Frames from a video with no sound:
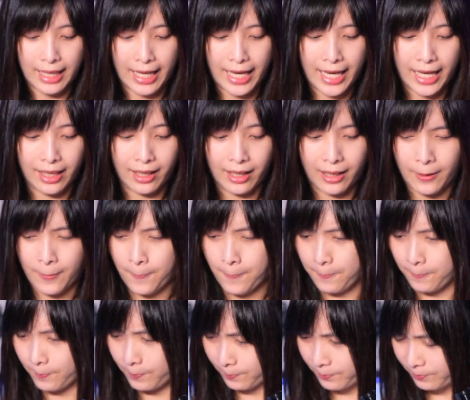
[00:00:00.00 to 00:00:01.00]
and
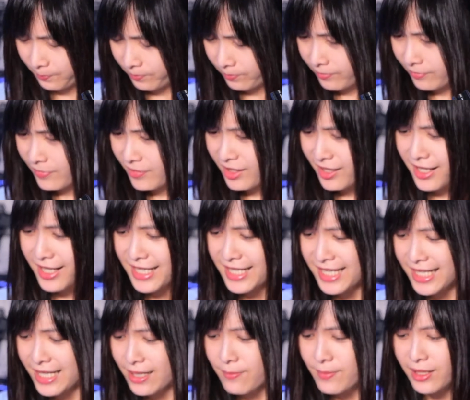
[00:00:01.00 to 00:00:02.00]

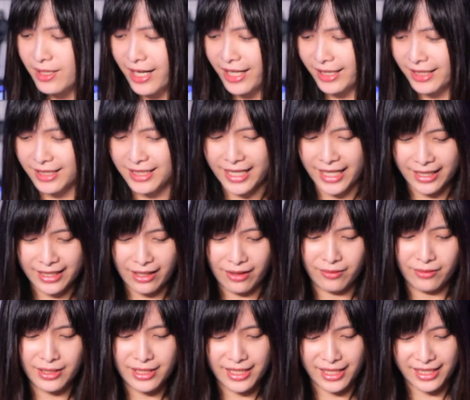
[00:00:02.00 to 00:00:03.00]
seems like the
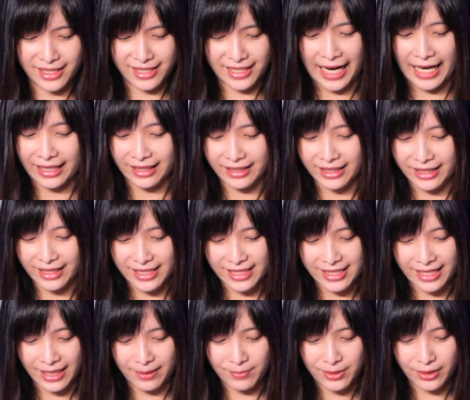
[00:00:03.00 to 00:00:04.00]
takedown is exactly the
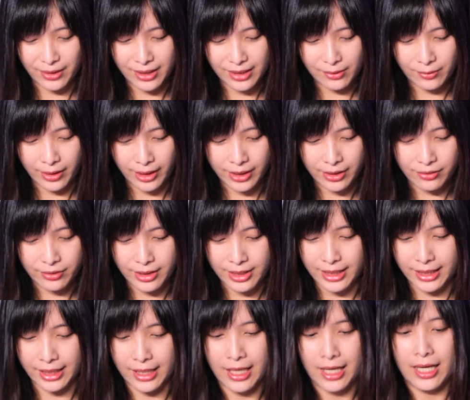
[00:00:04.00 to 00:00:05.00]
same. So that's quite
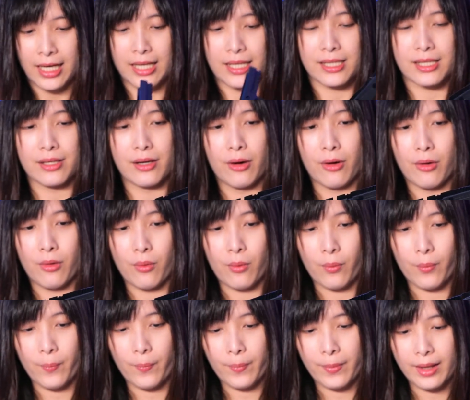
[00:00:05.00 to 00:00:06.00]
interesting. So
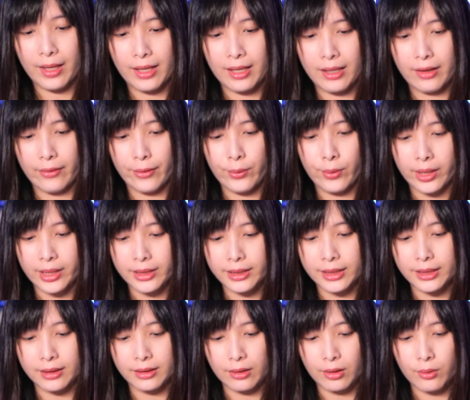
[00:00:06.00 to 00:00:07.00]
quite
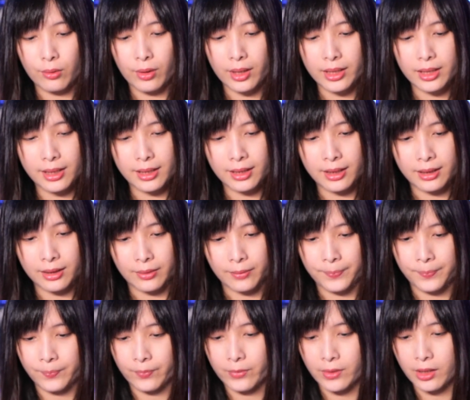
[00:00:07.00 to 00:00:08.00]

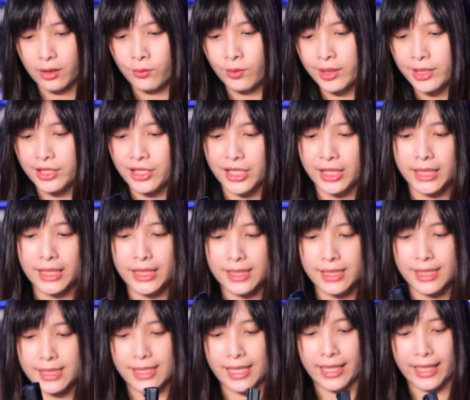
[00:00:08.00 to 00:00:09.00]
a genius
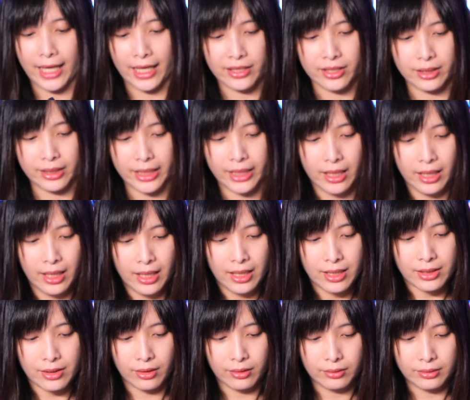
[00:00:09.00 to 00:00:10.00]
design actually.
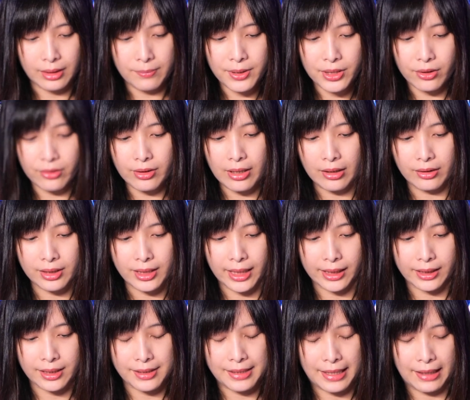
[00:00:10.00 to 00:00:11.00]
So let me show you how to
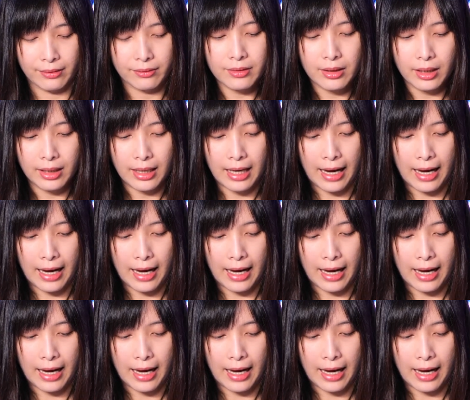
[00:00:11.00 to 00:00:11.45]
take this down.